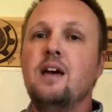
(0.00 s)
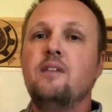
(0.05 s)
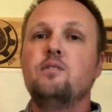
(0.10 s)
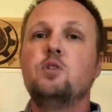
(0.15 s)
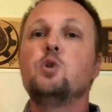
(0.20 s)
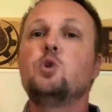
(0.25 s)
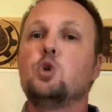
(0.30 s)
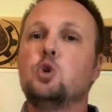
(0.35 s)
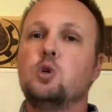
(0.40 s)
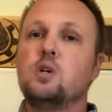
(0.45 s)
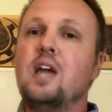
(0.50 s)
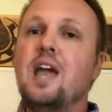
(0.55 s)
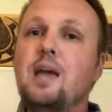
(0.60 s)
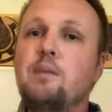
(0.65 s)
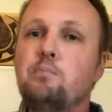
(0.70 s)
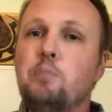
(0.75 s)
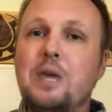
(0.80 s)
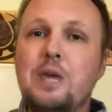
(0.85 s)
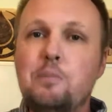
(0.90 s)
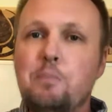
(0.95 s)
If you
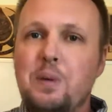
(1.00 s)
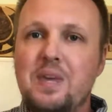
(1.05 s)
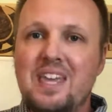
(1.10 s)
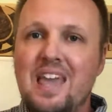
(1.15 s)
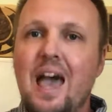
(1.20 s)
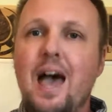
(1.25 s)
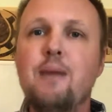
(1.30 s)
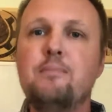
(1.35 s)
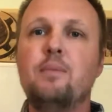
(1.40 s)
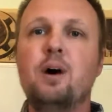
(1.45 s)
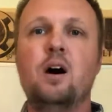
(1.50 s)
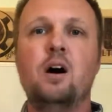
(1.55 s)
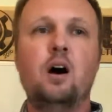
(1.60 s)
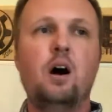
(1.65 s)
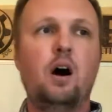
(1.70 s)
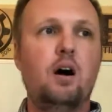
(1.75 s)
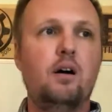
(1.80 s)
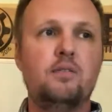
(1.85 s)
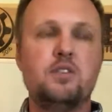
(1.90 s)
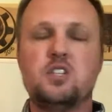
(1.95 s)
create ppm
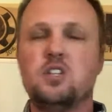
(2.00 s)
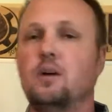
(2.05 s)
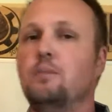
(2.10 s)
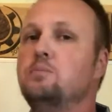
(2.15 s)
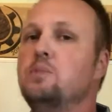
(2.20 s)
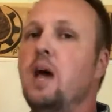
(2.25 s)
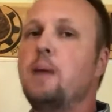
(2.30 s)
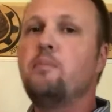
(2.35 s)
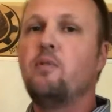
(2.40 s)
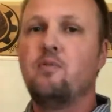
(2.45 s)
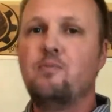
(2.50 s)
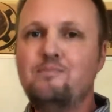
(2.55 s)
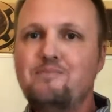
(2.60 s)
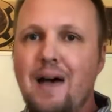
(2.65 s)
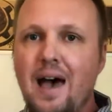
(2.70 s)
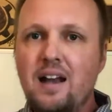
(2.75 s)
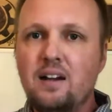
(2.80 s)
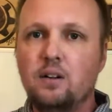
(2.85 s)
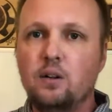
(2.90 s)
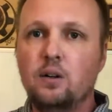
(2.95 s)
of some type of
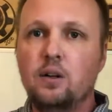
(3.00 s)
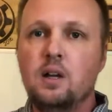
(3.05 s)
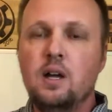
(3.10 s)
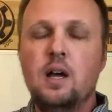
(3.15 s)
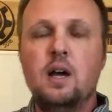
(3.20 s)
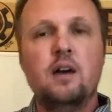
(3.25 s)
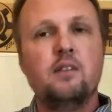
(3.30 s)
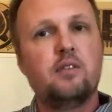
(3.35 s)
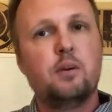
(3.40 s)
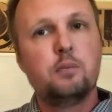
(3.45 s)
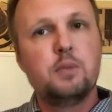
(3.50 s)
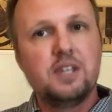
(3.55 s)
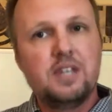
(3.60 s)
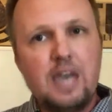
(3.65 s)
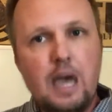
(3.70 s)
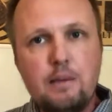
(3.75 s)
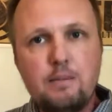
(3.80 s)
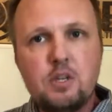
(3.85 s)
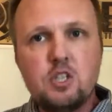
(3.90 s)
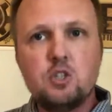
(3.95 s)
metal from the
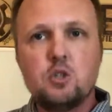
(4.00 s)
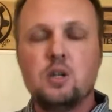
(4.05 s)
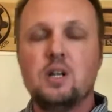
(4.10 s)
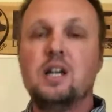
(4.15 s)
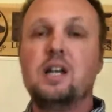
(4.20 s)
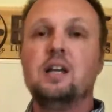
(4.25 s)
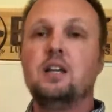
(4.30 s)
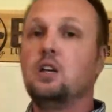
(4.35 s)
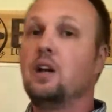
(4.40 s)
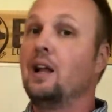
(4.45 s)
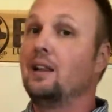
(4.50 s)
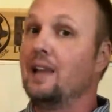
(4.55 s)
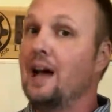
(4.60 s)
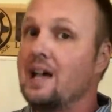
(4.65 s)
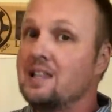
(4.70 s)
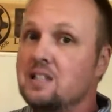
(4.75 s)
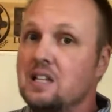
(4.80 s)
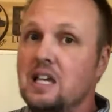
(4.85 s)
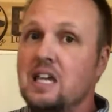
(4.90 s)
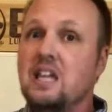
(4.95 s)
chemistry, you got
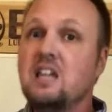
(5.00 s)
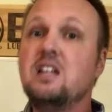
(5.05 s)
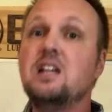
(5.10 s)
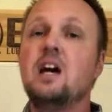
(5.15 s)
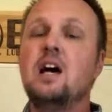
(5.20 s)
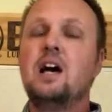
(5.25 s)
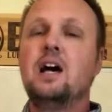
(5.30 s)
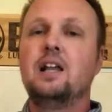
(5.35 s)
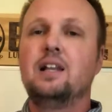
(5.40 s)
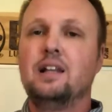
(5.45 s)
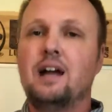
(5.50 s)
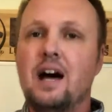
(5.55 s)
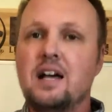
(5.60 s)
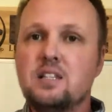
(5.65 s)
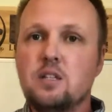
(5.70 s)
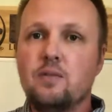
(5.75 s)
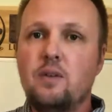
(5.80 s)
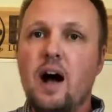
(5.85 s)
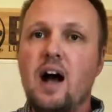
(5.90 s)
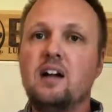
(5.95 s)
lots of heat,
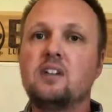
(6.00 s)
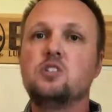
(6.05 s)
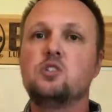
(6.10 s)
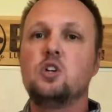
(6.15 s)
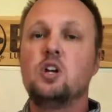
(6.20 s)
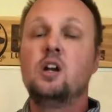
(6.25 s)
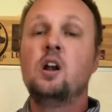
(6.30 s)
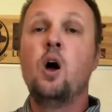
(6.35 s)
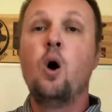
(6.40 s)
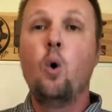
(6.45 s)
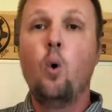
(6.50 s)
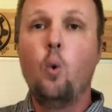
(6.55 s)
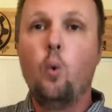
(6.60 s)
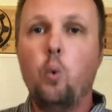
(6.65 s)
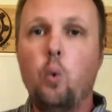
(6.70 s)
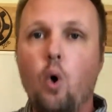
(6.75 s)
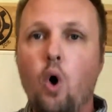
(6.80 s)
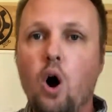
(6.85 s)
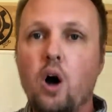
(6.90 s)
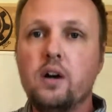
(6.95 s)
lots of oxygen,
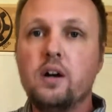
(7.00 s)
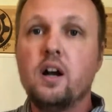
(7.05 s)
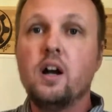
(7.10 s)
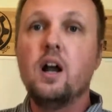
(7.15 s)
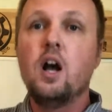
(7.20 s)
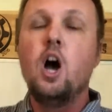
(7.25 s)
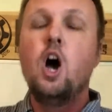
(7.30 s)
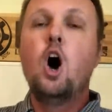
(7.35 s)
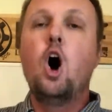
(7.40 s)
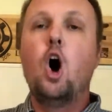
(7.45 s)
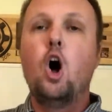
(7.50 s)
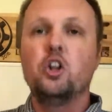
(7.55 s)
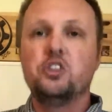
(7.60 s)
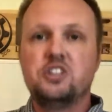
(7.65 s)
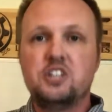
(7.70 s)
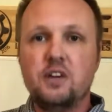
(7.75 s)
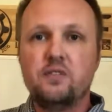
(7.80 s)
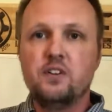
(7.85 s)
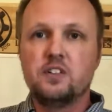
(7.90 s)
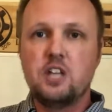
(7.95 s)
water, all
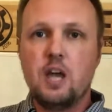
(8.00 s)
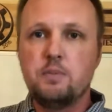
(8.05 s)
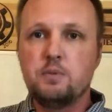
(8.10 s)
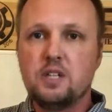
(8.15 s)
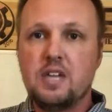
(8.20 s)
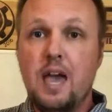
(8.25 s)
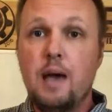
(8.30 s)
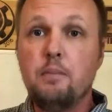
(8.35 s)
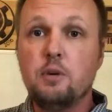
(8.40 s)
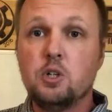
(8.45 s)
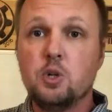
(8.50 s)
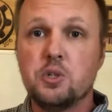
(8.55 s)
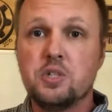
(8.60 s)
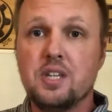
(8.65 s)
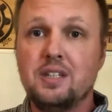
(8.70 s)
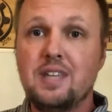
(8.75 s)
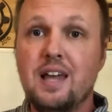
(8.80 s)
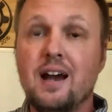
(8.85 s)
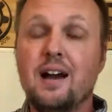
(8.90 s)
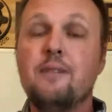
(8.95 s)
different types of chemicals
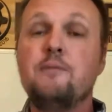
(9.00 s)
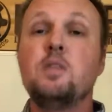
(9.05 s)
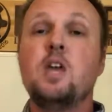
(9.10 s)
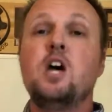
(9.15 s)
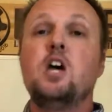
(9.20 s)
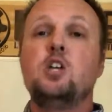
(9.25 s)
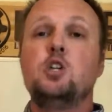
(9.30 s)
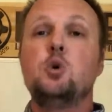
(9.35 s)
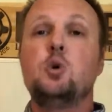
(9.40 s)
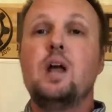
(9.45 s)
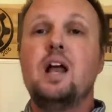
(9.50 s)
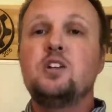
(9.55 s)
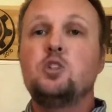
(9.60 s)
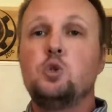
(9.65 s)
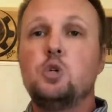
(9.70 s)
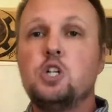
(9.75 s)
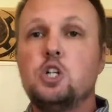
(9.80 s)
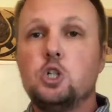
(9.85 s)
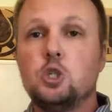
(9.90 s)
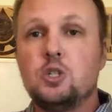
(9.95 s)
in there, you can
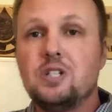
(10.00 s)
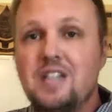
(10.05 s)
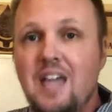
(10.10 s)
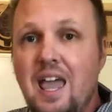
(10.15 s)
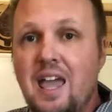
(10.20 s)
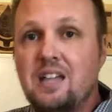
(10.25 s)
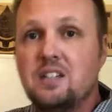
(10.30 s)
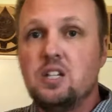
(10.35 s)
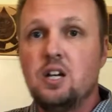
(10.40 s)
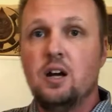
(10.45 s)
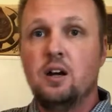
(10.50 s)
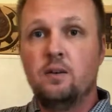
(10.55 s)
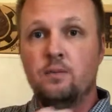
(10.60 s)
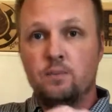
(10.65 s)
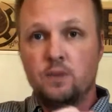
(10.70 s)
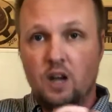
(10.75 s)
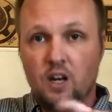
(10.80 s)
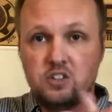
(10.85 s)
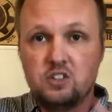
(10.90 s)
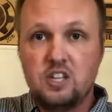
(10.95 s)
actually create
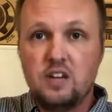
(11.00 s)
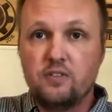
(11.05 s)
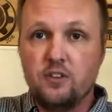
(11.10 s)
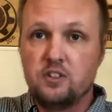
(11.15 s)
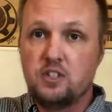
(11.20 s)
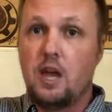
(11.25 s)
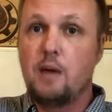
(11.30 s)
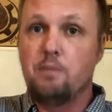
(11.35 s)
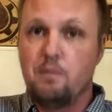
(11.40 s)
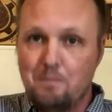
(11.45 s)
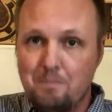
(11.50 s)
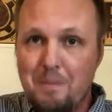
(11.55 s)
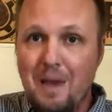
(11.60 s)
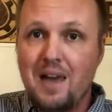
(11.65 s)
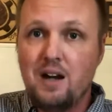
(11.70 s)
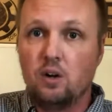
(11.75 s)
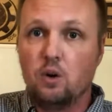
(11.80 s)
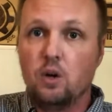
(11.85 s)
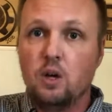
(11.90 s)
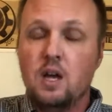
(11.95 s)
a different type of
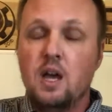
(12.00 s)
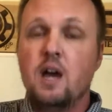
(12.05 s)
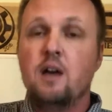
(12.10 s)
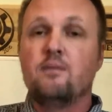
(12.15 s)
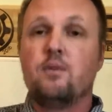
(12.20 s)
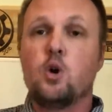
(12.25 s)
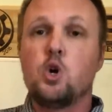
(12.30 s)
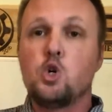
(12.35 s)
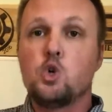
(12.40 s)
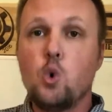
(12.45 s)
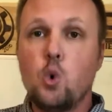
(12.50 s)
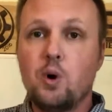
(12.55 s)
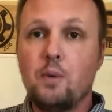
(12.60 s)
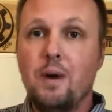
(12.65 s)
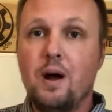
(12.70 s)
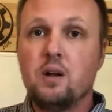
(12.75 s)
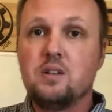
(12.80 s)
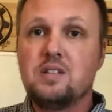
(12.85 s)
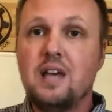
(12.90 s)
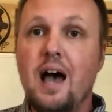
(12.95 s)
metal for a short
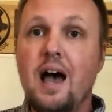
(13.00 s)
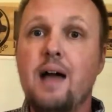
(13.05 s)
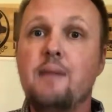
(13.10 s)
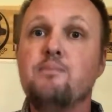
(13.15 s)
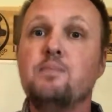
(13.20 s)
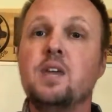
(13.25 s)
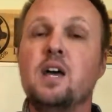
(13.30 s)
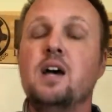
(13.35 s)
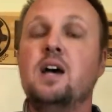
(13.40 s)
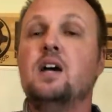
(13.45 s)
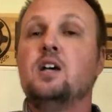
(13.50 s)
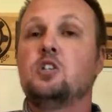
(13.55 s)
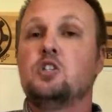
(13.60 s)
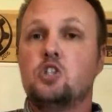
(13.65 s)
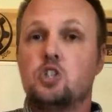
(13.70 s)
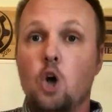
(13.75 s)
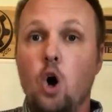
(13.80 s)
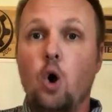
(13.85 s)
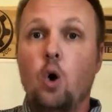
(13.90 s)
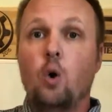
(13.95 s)
amount of time.
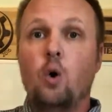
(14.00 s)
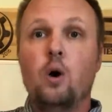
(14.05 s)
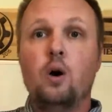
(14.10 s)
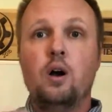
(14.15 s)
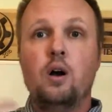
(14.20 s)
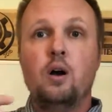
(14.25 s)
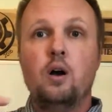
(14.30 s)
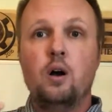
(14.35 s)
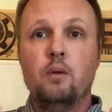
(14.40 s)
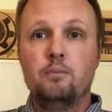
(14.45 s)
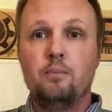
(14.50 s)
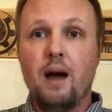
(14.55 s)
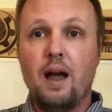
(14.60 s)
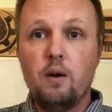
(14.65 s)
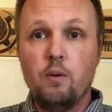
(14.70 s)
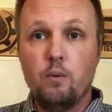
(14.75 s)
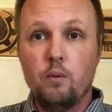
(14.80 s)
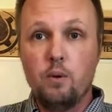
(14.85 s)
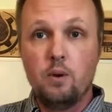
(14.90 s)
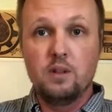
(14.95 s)
So
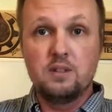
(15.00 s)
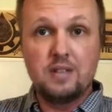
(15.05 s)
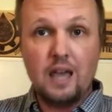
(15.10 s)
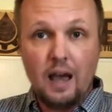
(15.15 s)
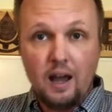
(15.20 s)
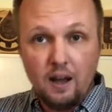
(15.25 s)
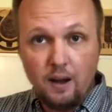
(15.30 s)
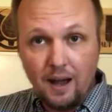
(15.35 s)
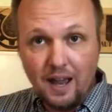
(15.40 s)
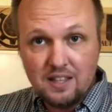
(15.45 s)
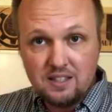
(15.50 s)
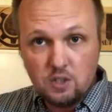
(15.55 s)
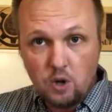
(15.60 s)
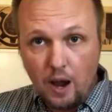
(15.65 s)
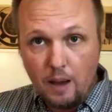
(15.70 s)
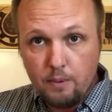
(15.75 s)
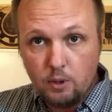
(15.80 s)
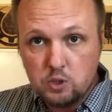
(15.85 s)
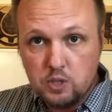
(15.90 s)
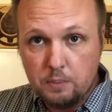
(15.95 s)
my
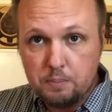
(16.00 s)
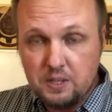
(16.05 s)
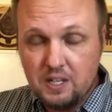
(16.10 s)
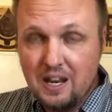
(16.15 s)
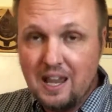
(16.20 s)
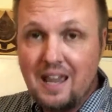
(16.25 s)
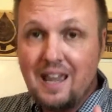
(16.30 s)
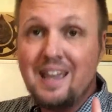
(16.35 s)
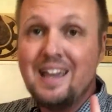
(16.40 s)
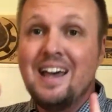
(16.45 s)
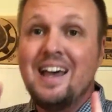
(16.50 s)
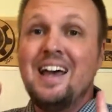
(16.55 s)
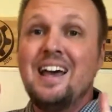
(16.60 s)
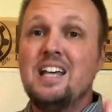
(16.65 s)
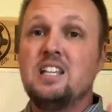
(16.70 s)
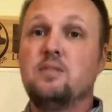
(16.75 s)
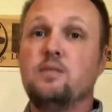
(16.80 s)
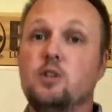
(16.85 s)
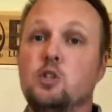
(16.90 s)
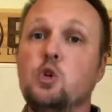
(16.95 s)
Tribotip today
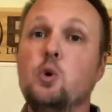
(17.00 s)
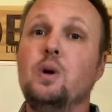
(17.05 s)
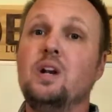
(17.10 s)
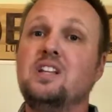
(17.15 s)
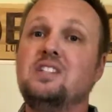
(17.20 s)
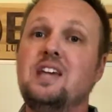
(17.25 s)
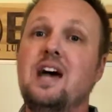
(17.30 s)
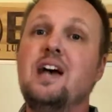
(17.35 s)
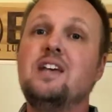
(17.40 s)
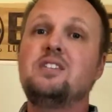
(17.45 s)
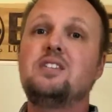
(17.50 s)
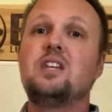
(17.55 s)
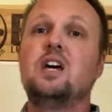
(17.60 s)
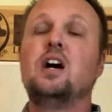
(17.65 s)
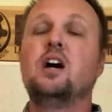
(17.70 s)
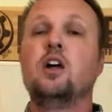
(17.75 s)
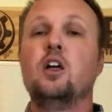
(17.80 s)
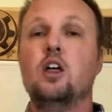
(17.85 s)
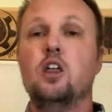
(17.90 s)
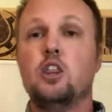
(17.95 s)
is, if you're doing a test,
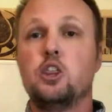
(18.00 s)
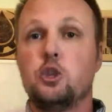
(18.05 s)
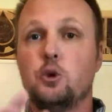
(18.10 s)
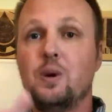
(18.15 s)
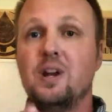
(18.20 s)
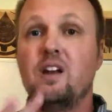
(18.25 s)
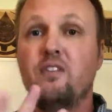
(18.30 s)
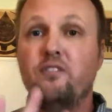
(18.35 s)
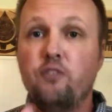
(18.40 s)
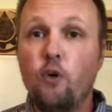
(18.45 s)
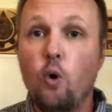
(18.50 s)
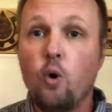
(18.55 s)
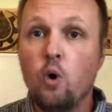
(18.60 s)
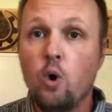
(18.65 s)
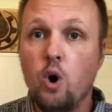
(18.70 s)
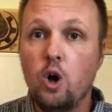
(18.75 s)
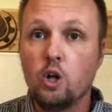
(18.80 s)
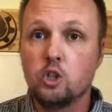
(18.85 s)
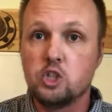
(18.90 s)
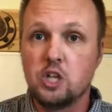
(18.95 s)
3 to 4
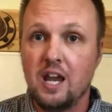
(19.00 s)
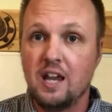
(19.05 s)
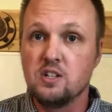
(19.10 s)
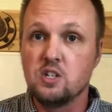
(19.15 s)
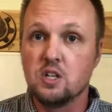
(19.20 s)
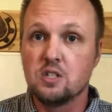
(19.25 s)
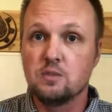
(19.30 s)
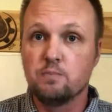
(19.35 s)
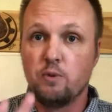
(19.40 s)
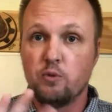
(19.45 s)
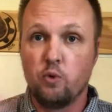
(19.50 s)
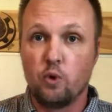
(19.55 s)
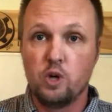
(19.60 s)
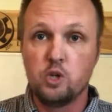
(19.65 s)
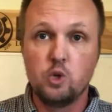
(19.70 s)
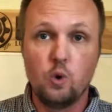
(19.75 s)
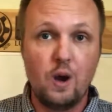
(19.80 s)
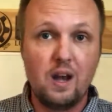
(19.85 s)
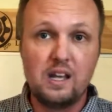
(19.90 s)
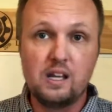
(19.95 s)
oil changes before you
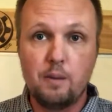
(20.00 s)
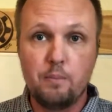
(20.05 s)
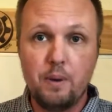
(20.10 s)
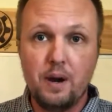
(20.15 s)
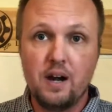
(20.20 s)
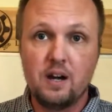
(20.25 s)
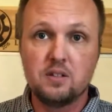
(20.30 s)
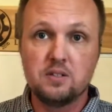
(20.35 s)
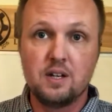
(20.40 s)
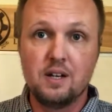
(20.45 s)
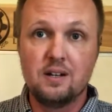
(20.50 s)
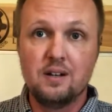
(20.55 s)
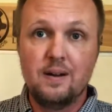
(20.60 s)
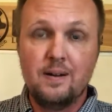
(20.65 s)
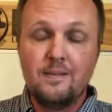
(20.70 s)
do any comparison.